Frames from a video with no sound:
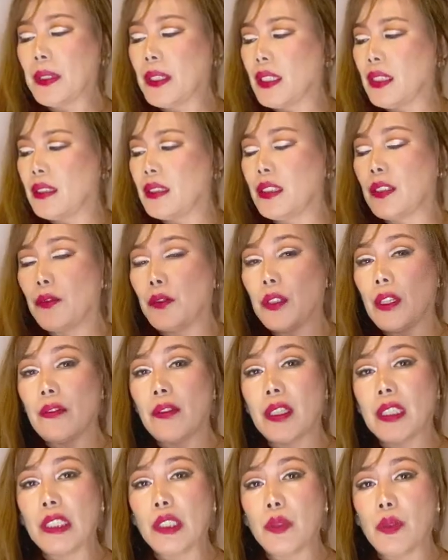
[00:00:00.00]
and if you
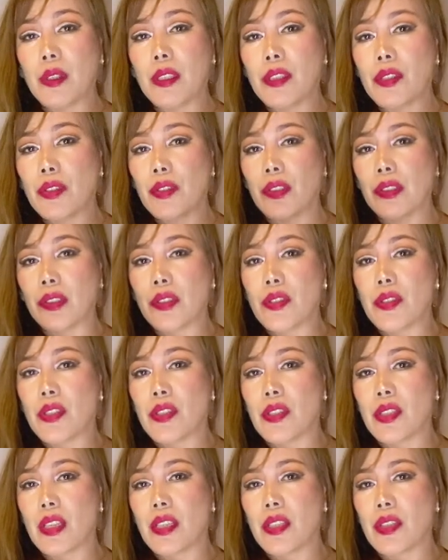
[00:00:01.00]
have any question or
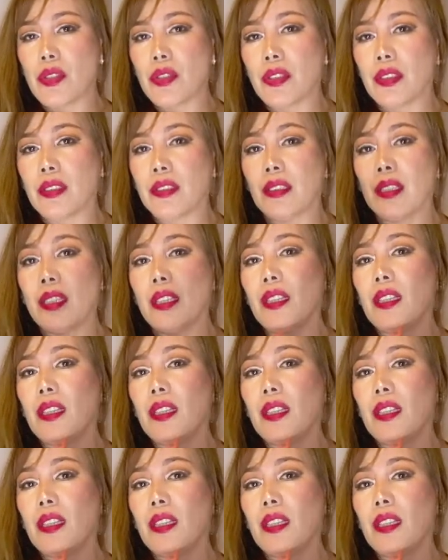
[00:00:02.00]
suggestion